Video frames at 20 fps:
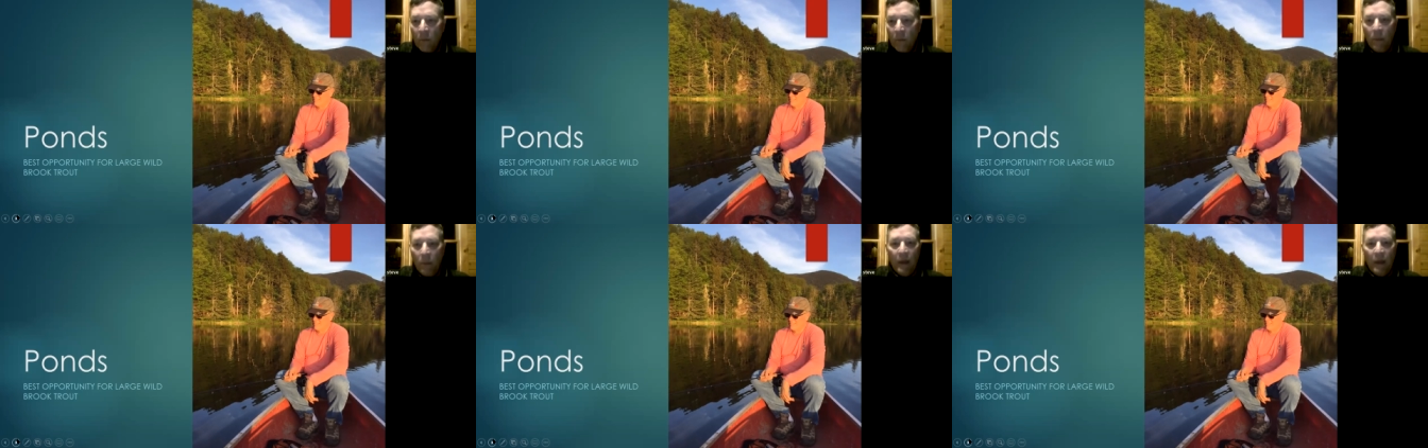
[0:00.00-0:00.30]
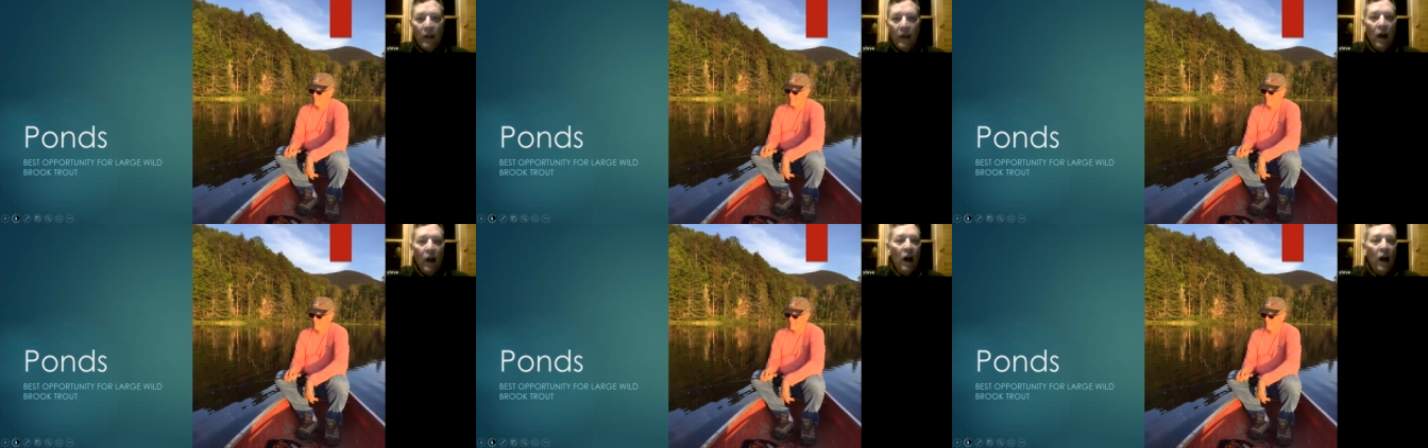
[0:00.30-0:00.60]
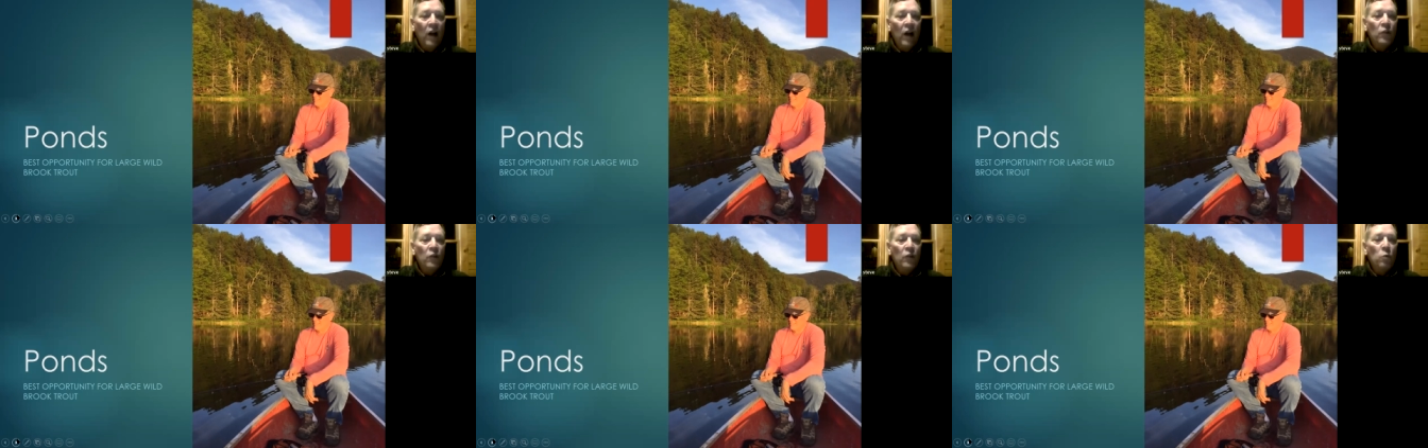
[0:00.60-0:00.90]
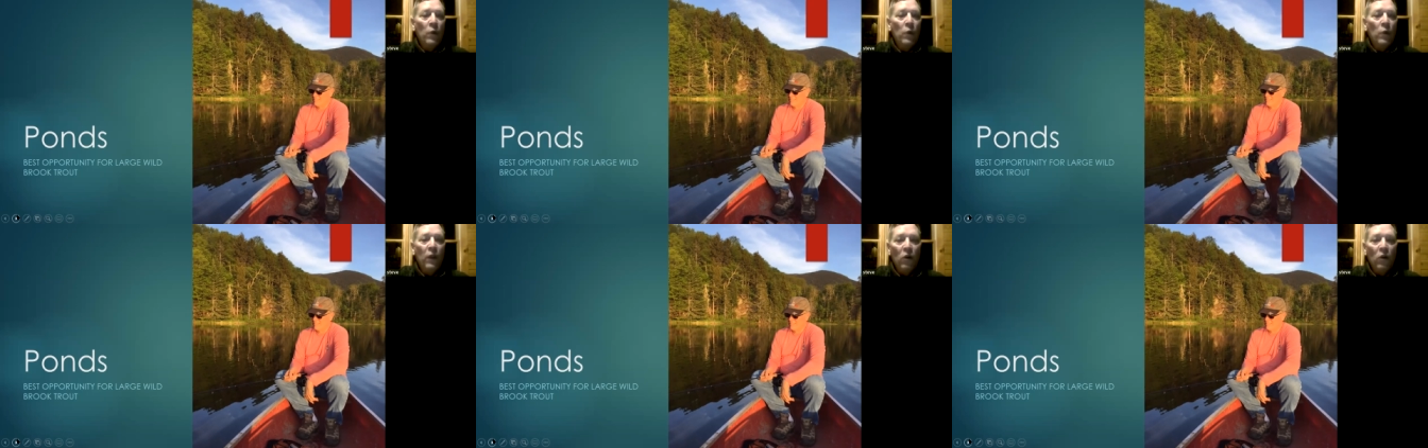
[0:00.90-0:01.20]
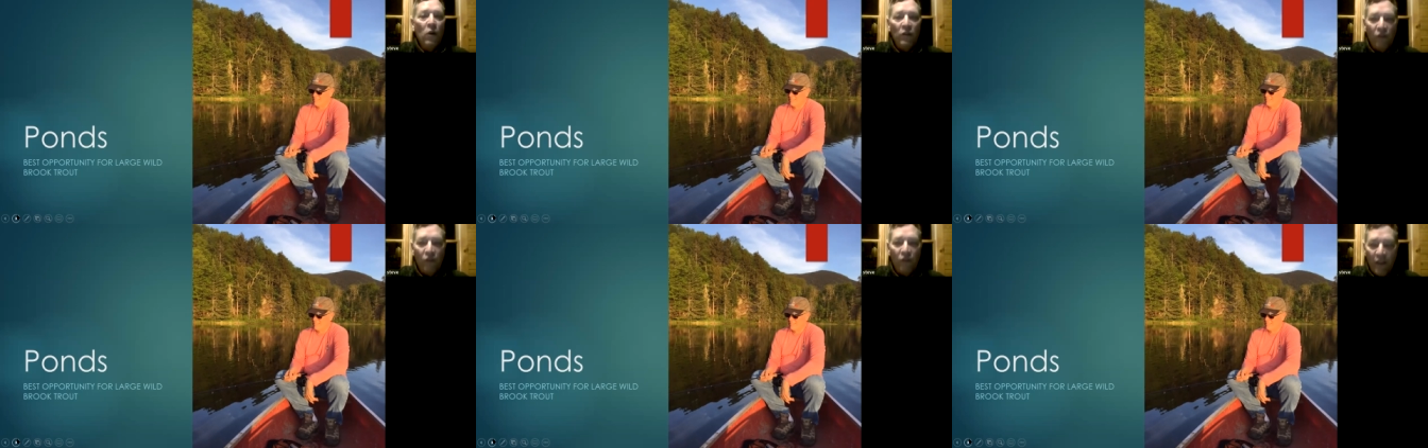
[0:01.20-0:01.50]
because when
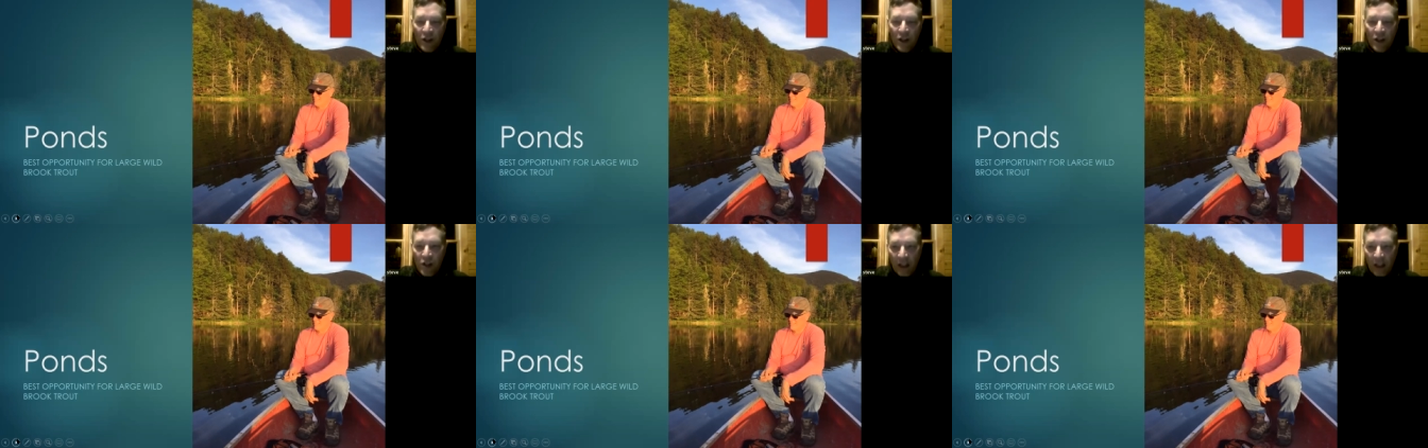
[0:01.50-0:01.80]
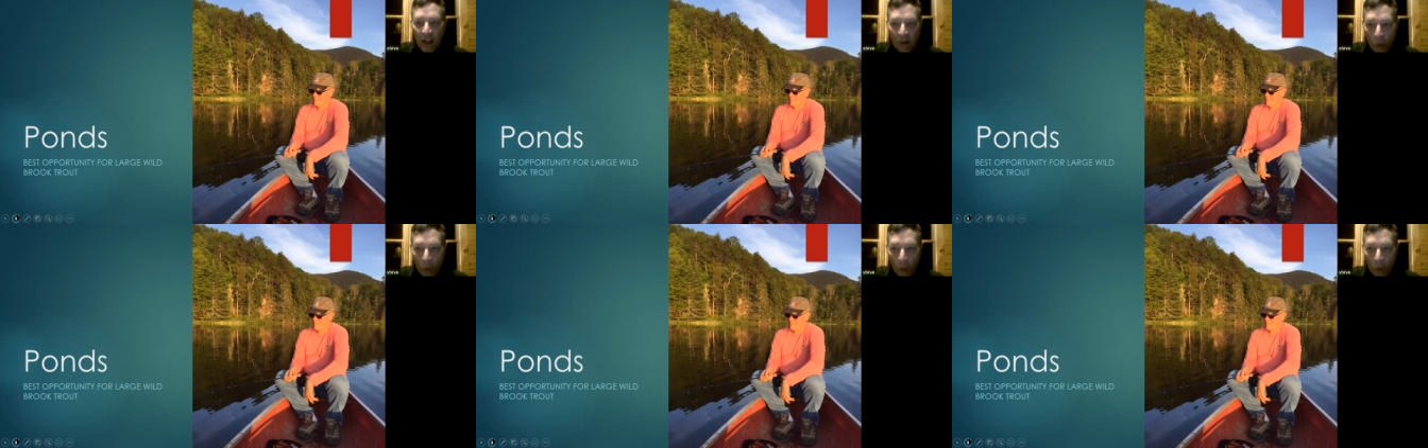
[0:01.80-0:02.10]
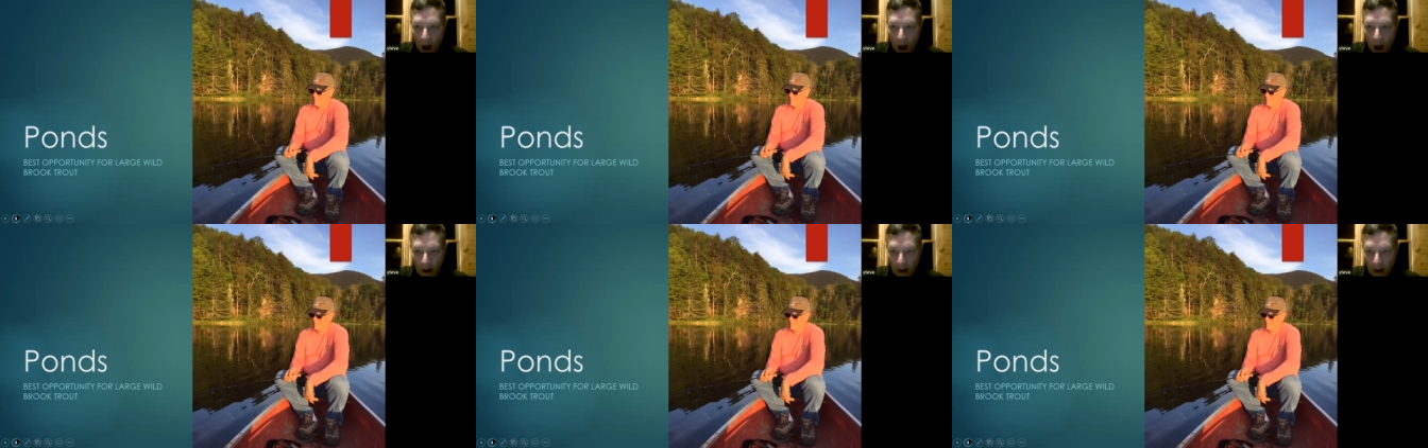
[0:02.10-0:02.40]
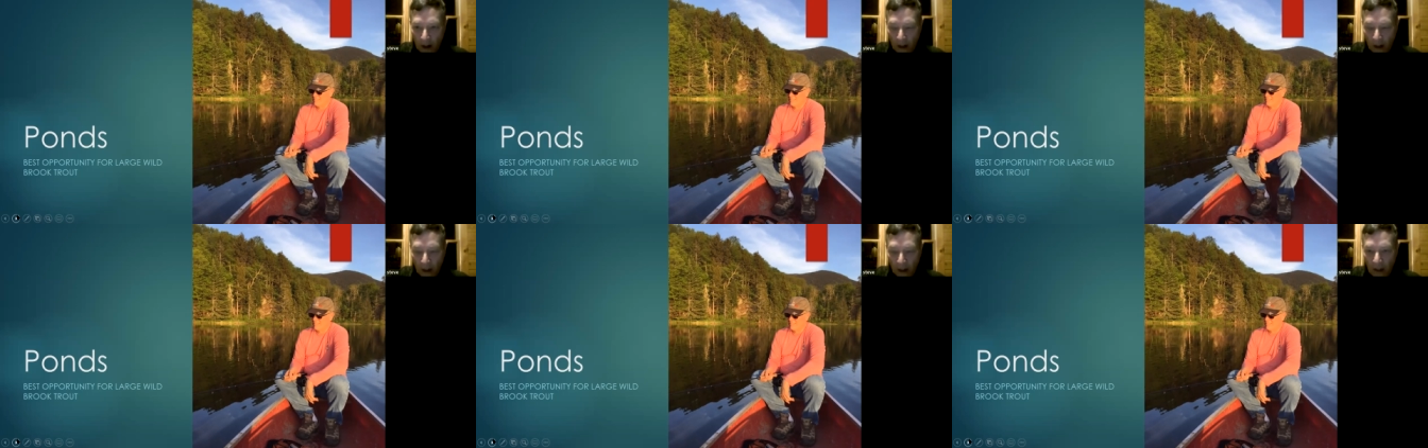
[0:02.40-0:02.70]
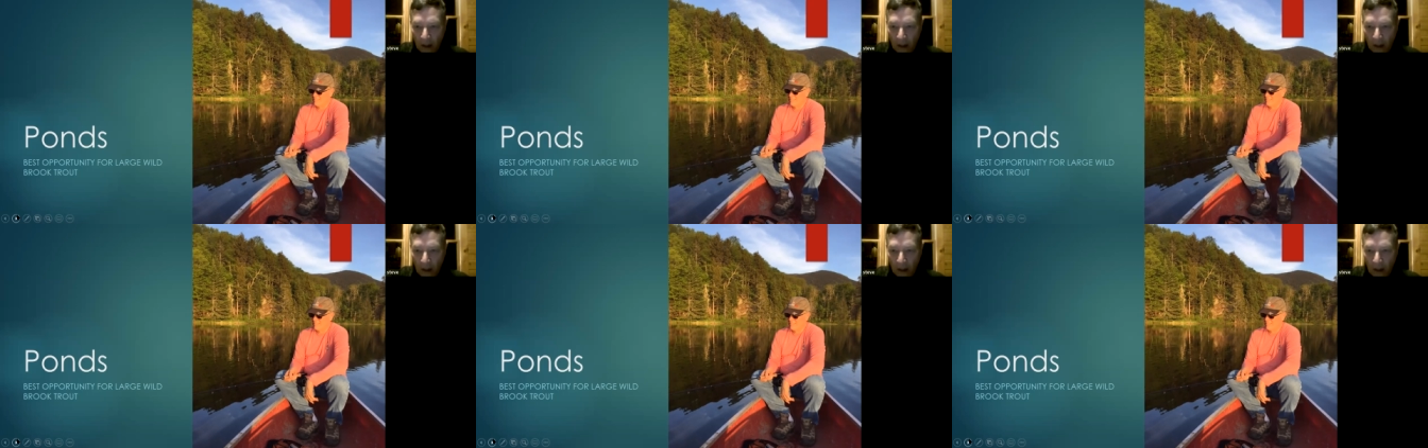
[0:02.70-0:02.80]
those fish hit the water,